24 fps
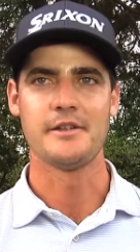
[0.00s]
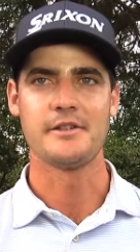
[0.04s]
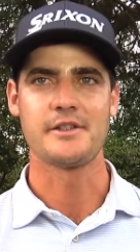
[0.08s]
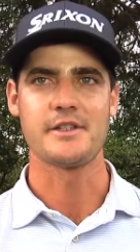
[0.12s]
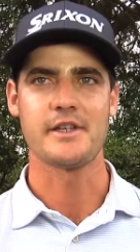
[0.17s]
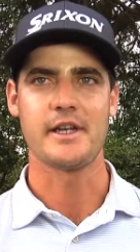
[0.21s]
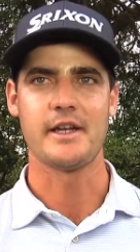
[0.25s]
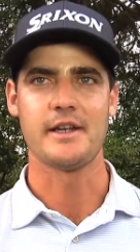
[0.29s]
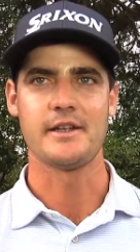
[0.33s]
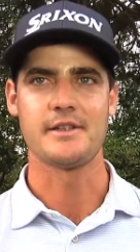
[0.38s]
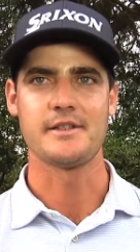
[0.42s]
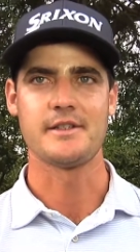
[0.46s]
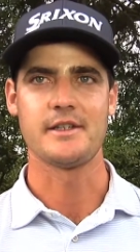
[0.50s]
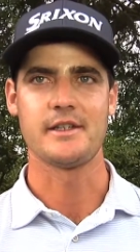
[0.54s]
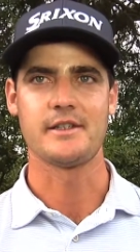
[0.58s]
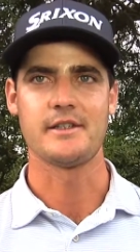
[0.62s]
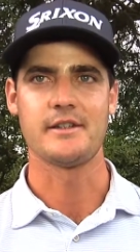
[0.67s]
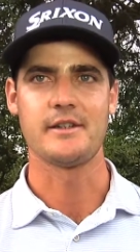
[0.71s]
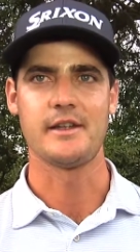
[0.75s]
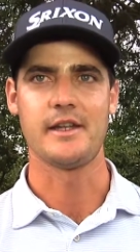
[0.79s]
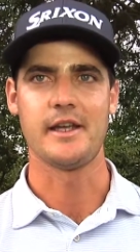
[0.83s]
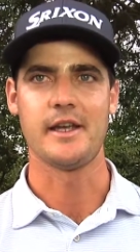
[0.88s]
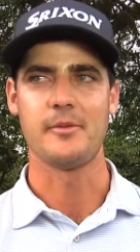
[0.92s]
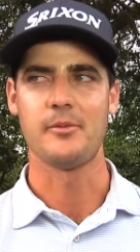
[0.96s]
just kind of stick
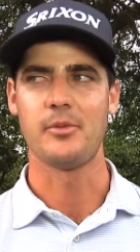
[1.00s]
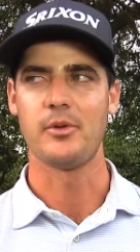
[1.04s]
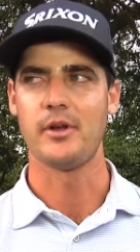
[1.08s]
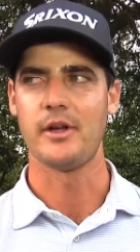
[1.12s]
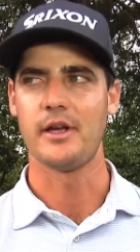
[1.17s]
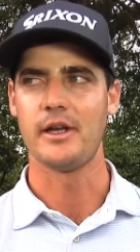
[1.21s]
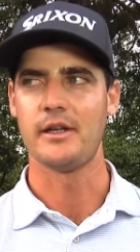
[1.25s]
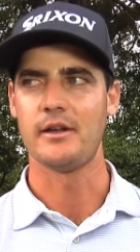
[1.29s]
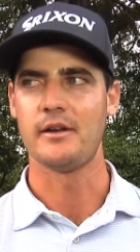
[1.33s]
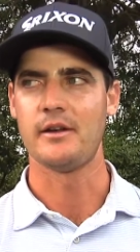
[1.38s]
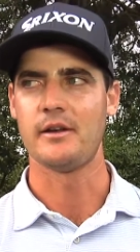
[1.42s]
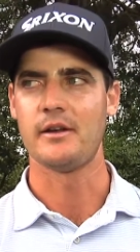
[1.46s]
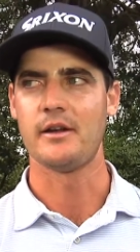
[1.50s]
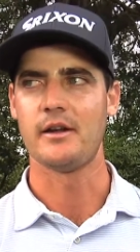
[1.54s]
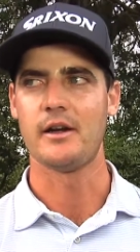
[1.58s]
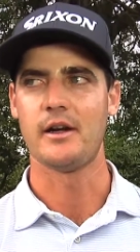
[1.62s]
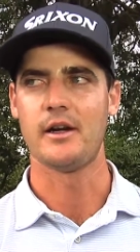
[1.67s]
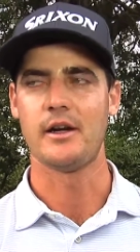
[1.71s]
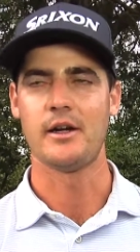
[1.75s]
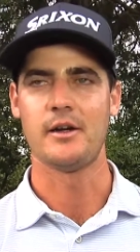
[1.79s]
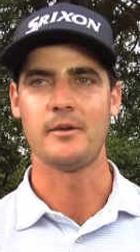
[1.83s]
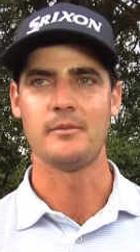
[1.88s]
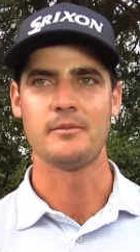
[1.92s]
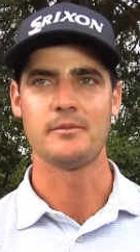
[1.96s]
to the game plan,
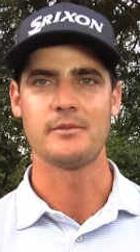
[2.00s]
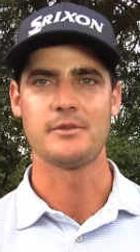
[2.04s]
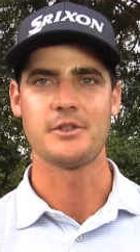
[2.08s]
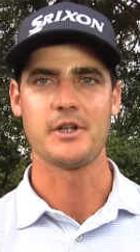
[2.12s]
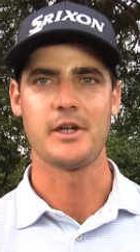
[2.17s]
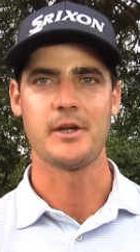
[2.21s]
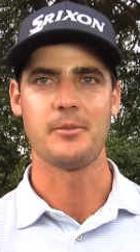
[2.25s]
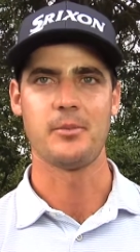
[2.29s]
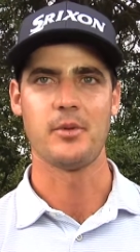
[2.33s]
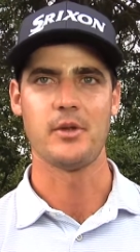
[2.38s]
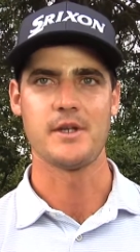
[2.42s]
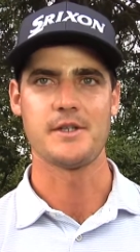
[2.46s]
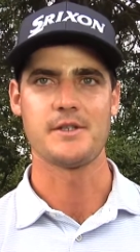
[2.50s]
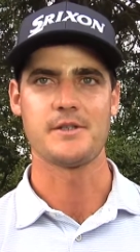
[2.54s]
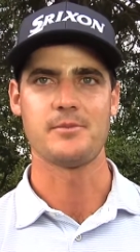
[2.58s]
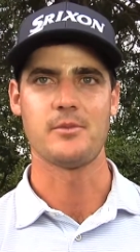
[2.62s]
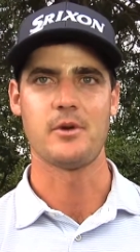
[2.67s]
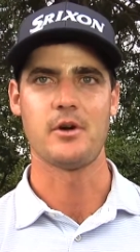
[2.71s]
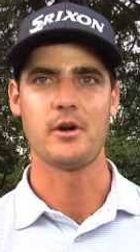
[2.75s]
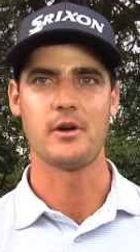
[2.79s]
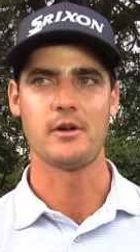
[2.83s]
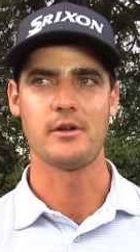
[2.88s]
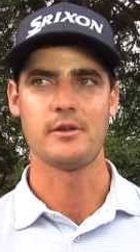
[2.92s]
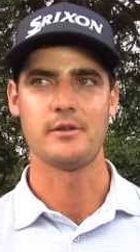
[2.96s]
um, try to play
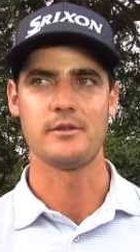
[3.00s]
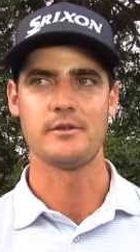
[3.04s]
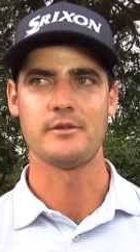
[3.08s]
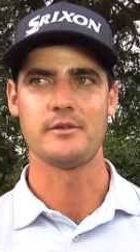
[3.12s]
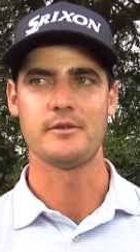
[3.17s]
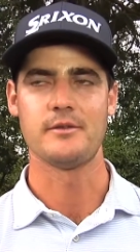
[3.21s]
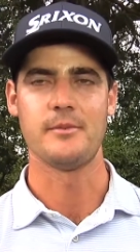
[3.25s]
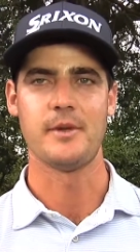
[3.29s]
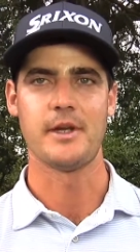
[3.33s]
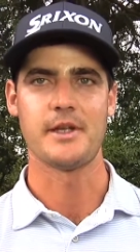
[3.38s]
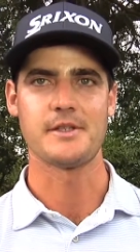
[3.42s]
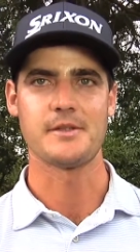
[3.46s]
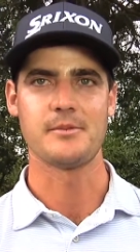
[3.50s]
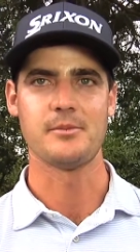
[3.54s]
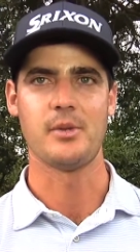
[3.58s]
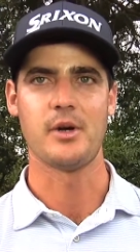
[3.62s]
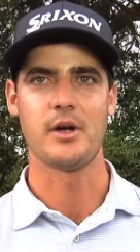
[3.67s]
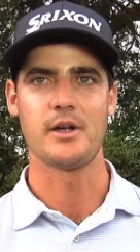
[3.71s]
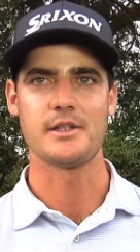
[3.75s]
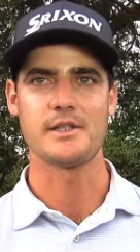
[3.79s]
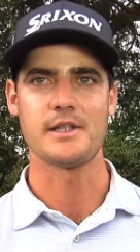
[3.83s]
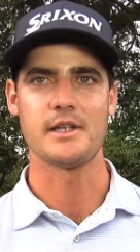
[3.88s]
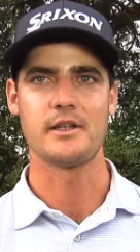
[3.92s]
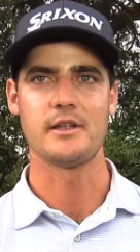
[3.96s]
smart and make some
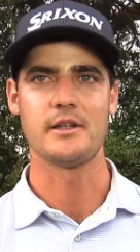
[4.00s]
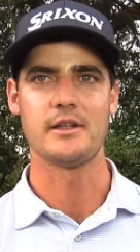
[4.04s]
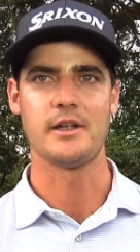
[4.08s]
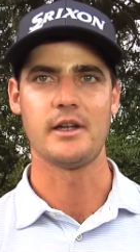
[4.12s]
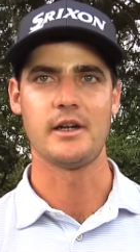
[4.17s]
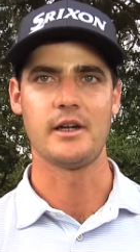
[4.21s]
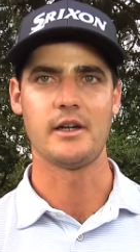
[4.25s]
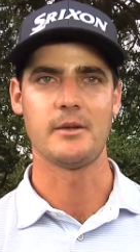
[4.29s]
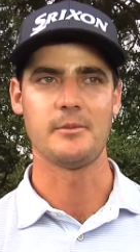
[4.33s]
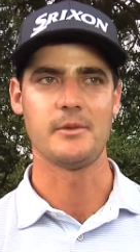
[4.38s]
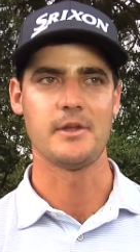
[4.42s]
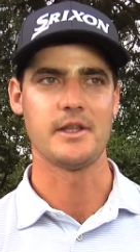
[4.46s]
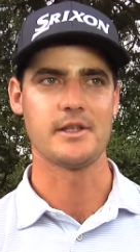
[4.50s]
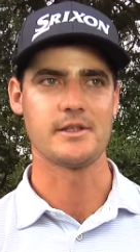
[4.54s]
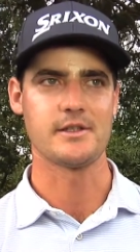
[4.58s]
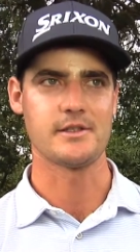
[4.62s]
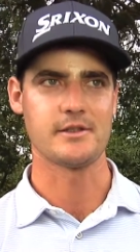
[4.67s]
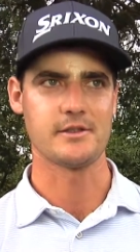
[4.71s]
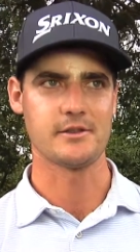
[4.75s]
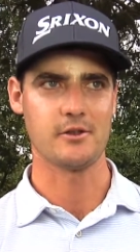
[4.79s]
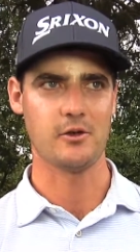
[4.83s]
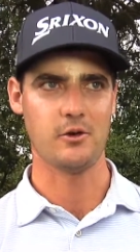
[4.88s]
putts here and there. I mean, this is a